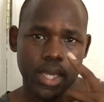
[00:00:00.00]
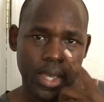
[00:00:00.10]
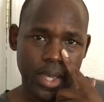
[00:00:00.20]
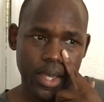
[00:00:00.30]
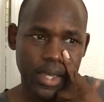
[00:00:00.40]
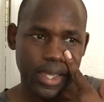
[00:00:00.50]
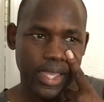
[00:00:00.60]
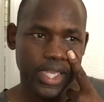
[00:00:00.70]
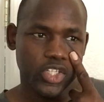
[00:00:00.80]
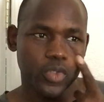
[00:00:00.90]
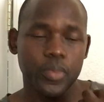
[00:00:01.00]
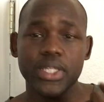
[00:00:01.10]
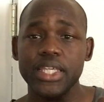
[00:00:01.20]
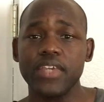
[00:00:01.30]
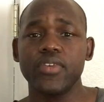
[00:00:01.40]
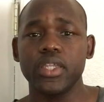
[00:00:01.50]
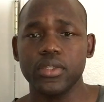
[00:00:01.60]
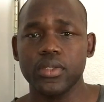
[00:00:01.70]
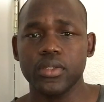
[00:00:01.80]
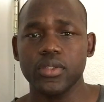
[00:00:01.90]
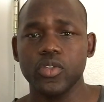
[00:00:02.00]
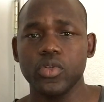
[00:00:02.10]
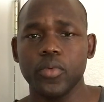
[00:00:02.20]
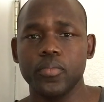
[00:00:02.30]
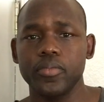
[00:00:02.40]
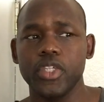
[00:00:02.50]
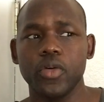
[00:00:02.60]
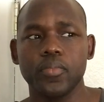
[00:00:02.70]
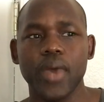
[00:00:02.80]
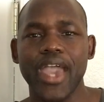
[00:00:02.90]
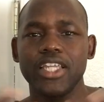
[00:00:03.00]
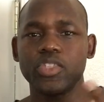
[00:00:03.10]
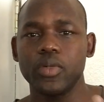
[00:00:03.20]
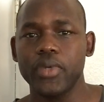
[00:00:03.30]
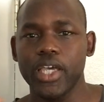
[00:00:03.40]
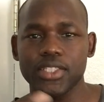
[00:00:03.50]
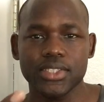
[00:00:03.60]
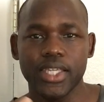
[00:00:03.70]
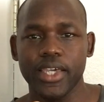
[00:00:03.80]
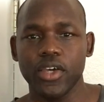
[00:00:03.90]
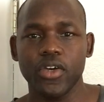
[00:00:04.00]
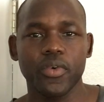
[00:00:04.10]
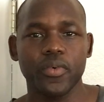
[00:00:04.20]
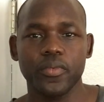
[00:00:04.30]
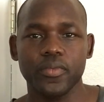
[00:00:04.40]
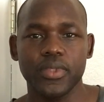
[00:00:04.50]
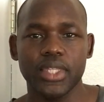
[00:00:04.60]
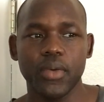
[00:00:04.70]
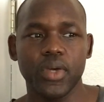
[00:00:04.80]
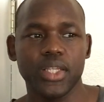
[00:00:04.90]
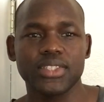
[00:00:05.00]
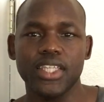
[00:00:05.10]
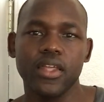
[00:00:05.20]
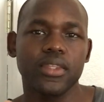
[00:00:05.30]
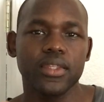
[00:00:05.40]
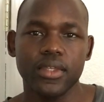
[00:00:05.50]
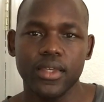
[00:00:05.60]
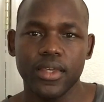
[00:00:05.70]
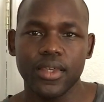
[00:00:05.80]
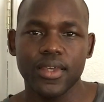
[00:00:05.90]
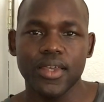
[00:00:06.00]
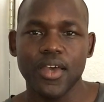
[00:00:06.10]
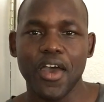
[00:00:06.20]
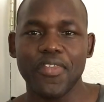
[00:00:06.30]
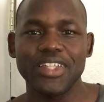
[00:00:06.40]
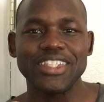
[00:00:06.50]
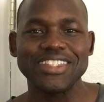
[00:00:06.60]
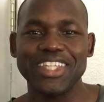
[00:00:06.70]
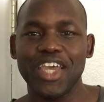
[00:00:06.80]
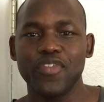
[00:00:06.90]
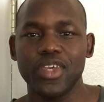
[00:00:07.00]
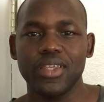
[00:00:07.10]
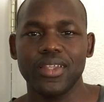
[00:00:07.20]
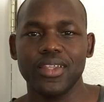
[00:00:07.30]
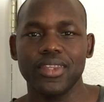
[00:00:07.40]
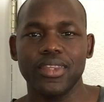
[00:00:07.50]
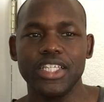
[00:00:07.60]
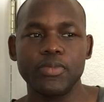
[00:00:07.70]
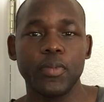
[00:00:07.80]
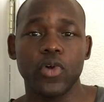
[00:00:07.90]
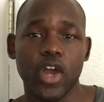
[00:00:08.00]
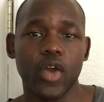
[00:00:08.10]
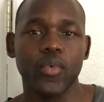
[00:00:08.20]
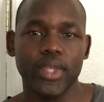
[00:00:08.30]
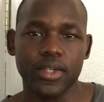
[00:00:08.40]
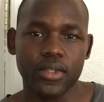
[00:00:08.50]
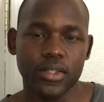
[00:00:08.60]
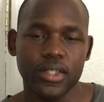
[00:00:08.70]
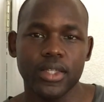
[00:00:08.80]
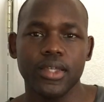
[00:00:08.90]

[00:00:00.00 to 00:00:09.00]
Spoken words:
And you believe it. You don't buy into it because it's like, oh, they want to sell the authenticity of it. These people are real.